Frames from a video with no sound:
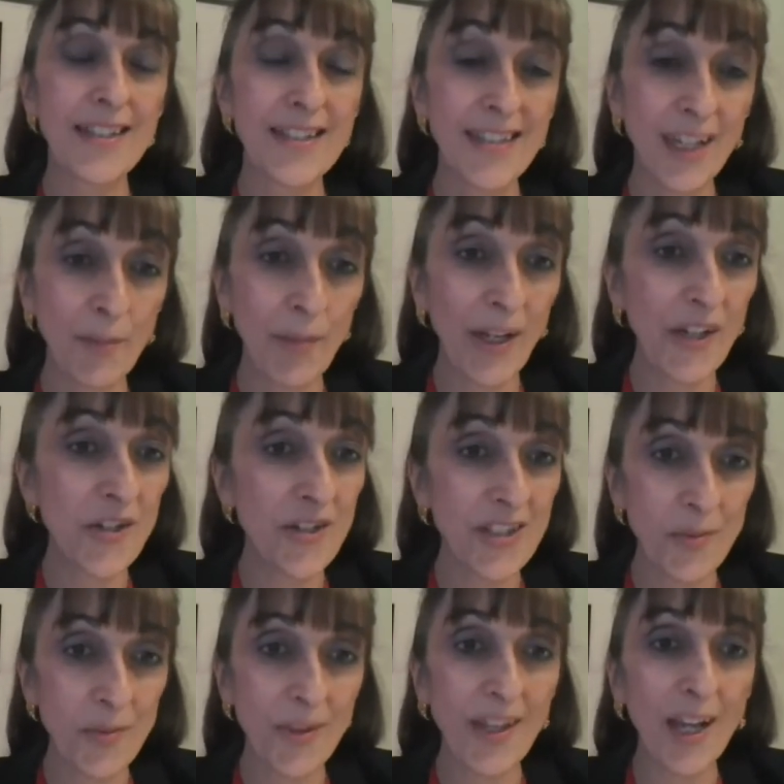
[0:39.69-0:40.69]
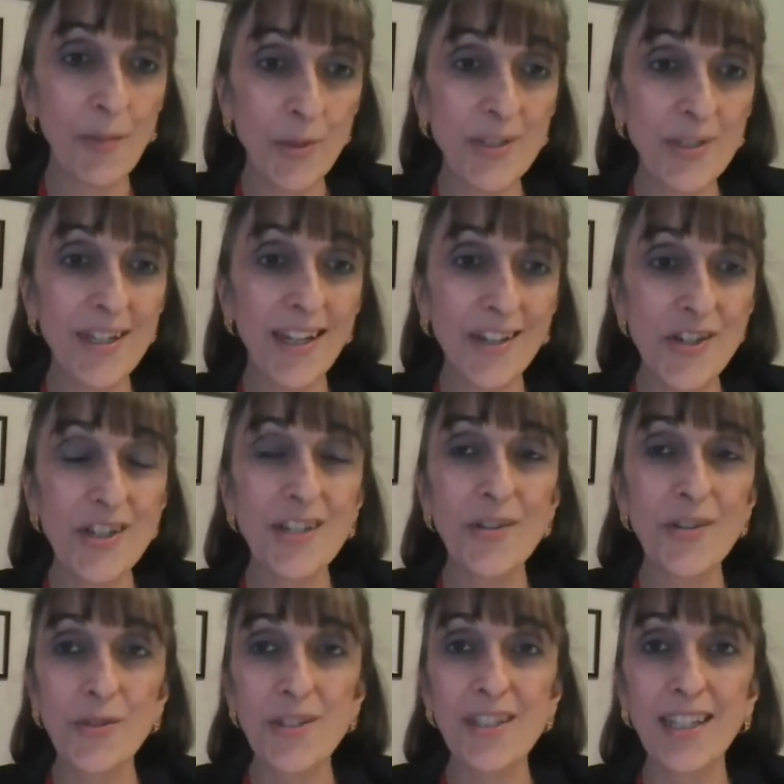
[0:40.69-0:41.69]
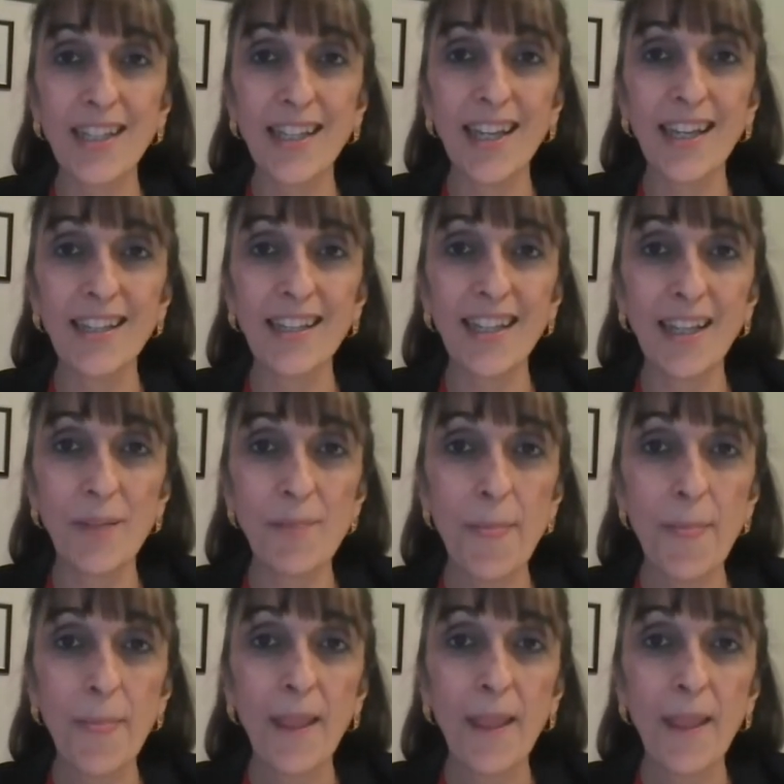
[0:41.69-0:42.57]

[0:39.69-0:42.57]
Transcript: sick patients with hypotension or CKD.